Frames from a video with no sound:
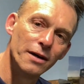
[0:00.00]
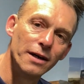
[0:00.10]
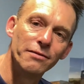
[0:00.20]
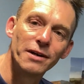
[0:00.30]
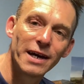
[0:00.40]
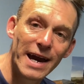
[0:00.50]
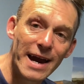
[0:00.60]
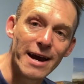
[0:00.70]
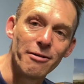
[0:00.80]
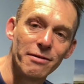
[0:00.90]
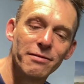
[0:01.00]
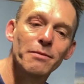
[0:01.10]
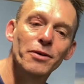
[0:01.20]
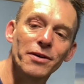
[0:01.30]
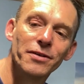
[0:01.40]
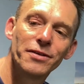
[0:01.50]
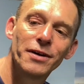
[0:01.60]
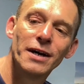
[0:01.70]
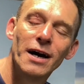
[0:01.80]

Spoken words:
even care, if I'm honest.